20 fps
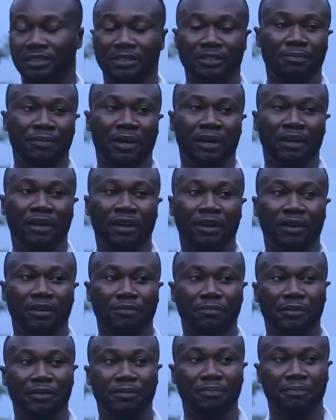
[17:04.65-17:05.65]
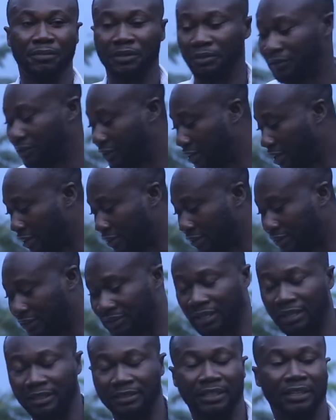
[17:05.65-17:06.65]
Kids Manor, maybe she and
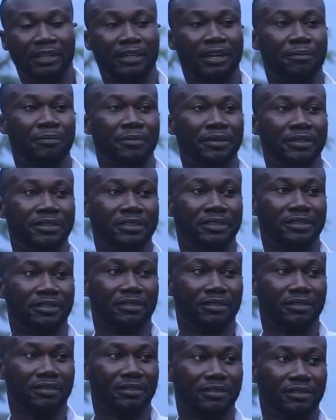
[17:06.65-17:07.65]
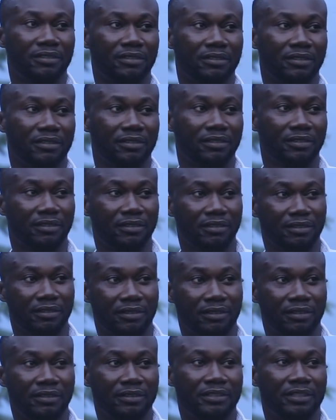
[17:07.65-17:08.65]
Sissy are sent Kamaji.
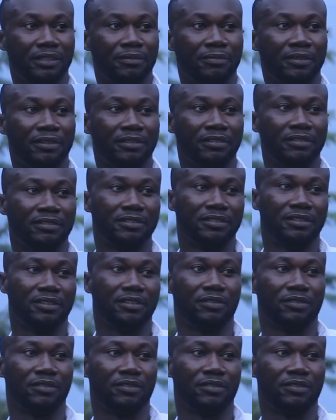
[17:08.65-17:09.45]
And the same name.